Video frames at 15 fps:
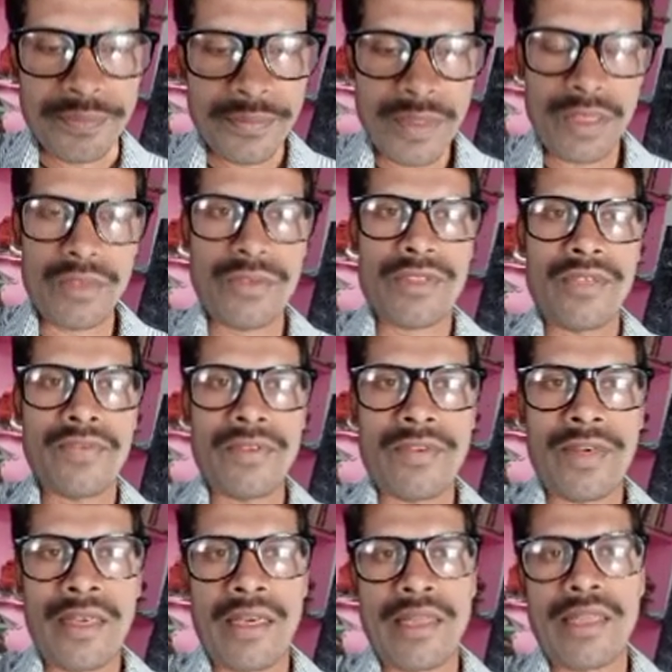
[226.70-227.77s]
roots of the
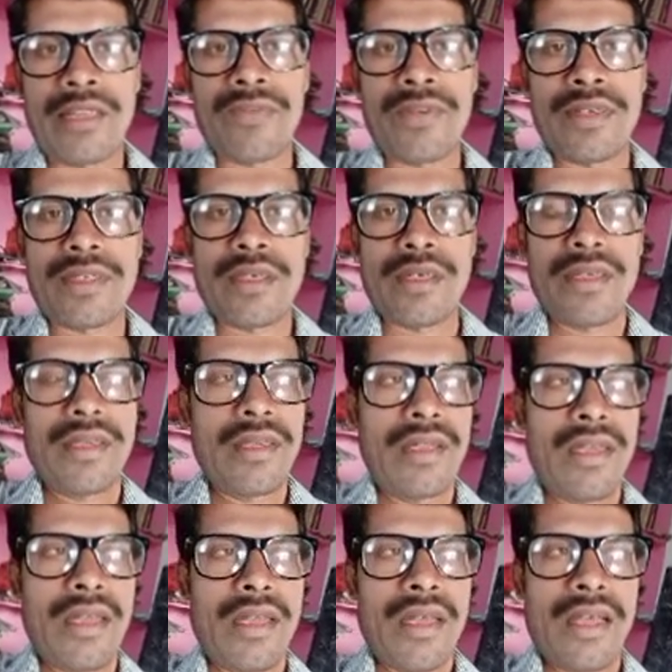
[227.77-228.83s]
quadratic equation.
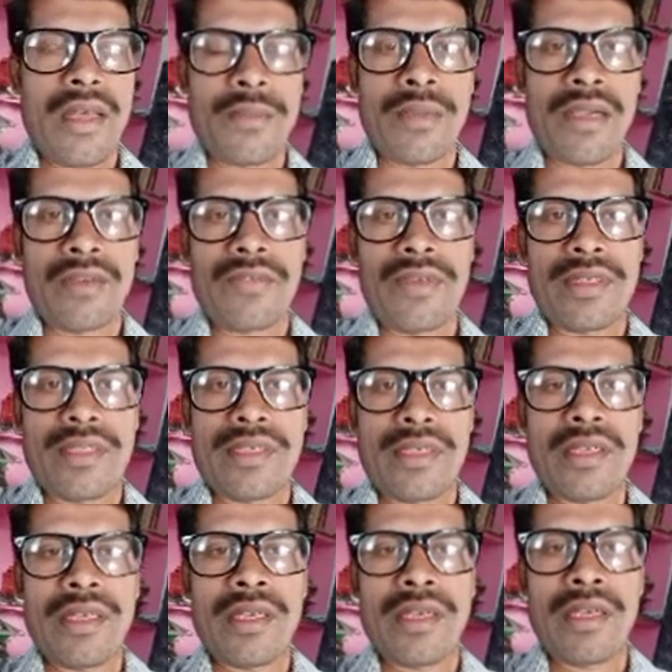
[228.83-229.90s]
Among which
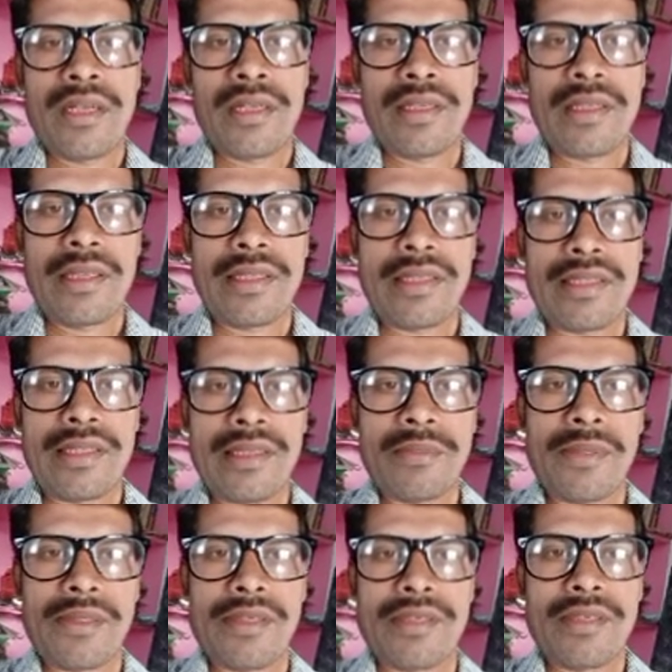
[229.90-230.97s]
in the
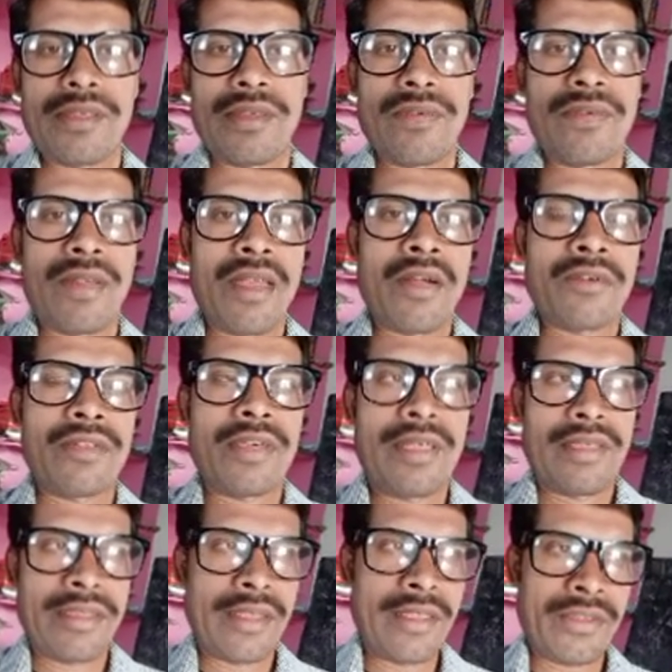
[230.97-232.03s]
syllabus we have to
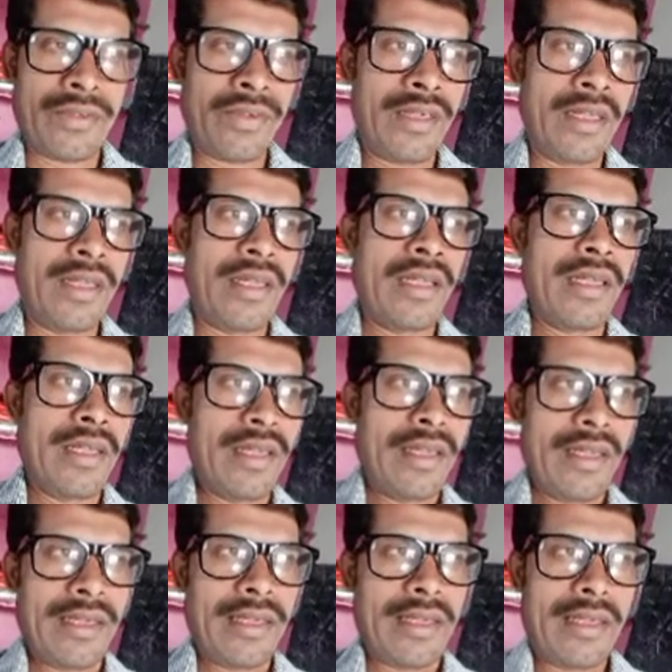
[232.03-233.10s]
discuss only
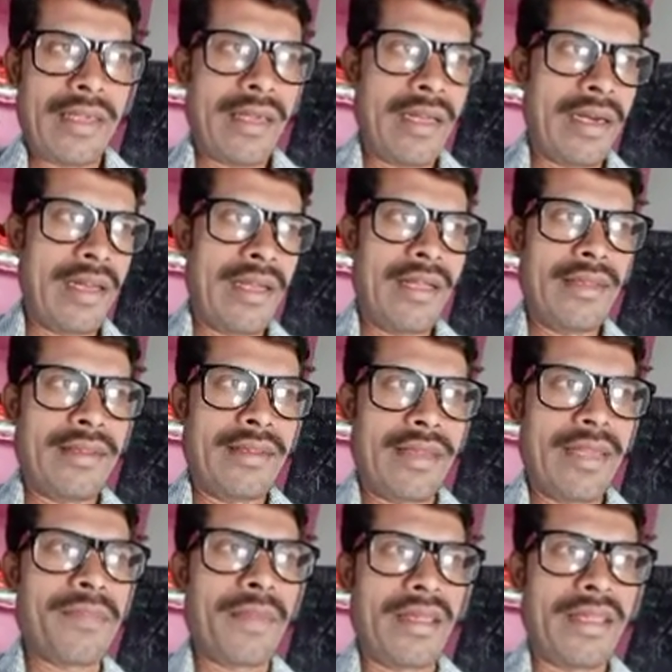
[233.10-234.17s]
here
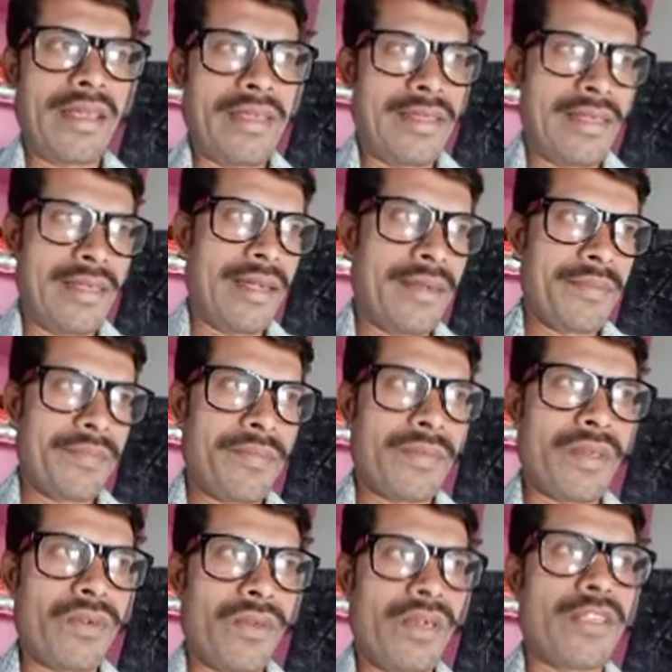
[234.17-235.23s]
3 methods here,
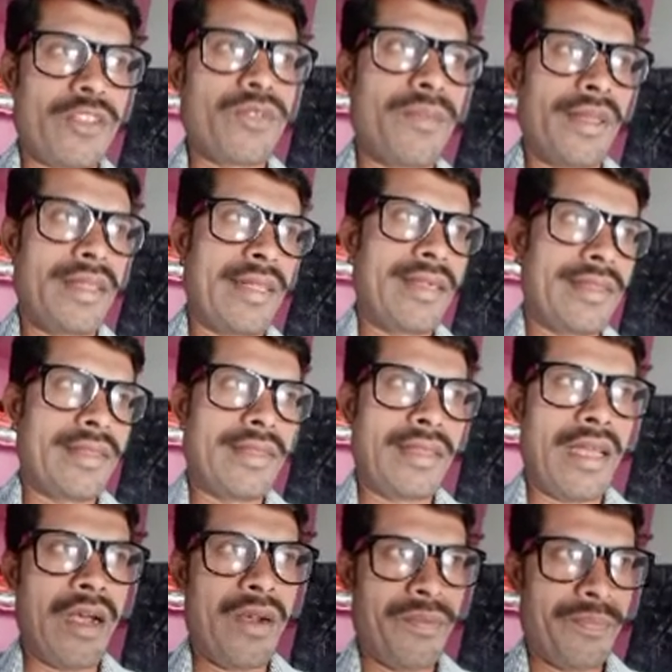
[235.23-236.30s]
only 2 methods
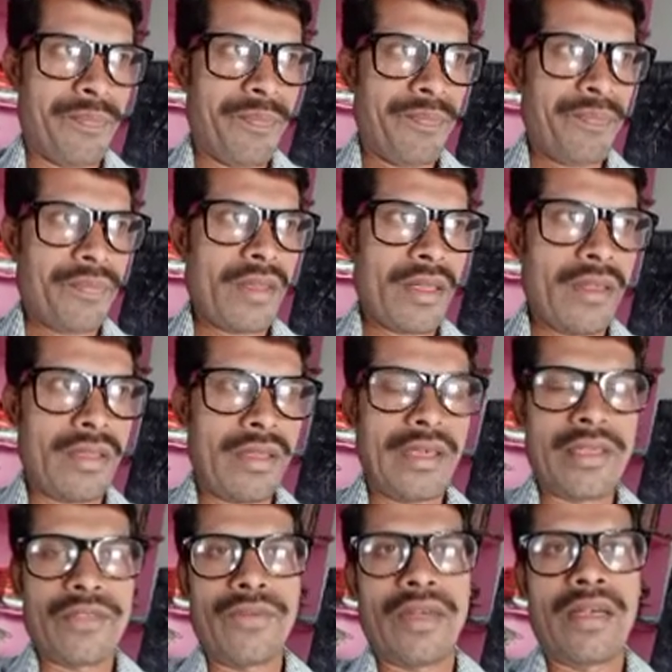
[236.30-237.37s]
now. That
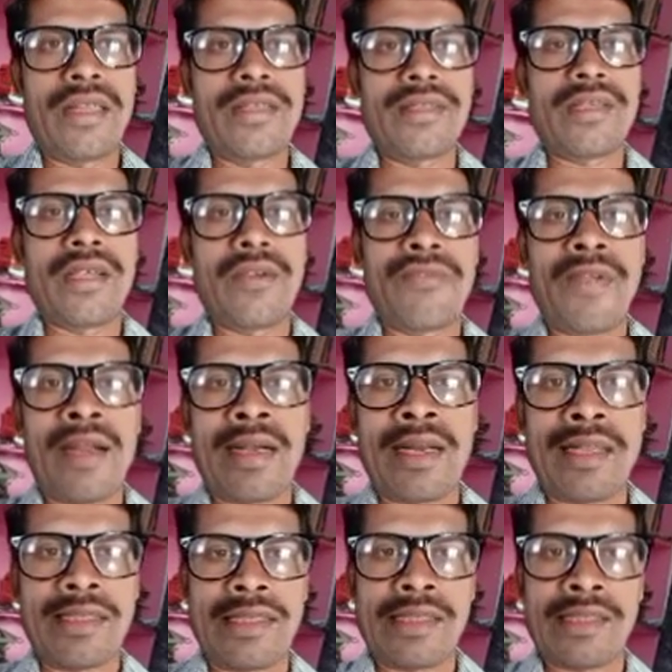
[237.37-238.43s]
is, one is
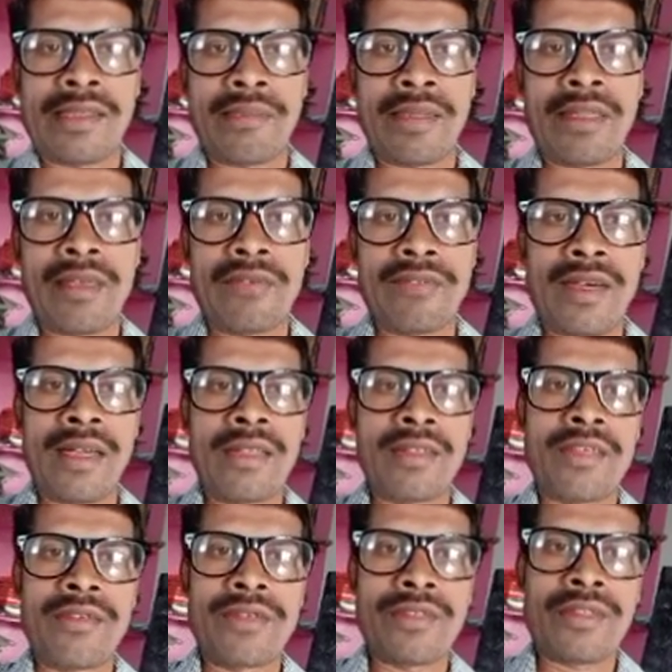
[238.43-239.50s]
factorization method, finding
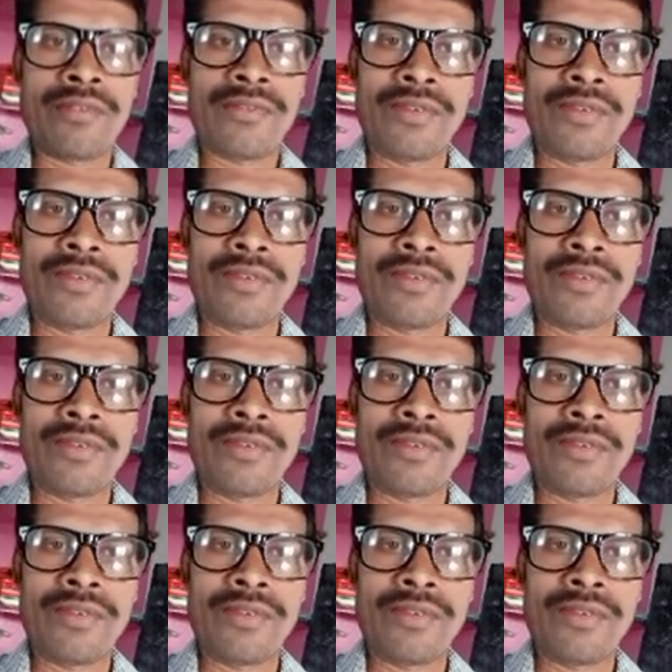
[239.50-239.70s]
the roots of